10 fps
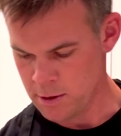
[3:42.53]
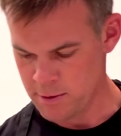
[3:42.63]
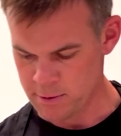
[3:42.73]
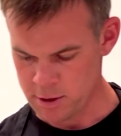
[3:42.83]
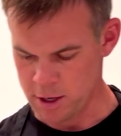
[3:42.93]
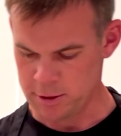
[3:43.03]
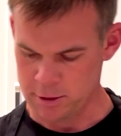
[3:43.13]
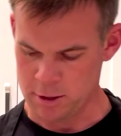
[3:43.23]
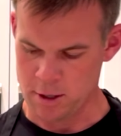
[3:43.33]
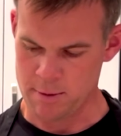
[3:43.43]
Got
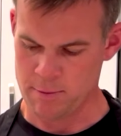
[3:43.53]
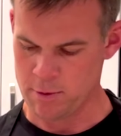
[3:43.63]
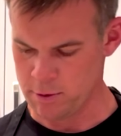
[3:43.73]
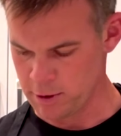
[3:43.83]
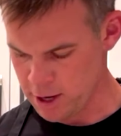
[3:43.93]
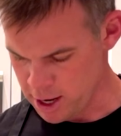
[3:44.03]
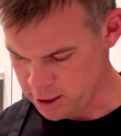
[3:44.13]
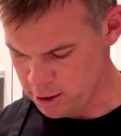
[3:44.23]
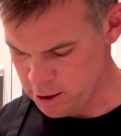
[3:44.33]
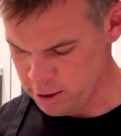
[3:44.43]
some organic
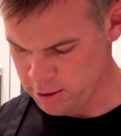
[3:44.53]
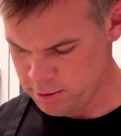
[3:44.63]
honey.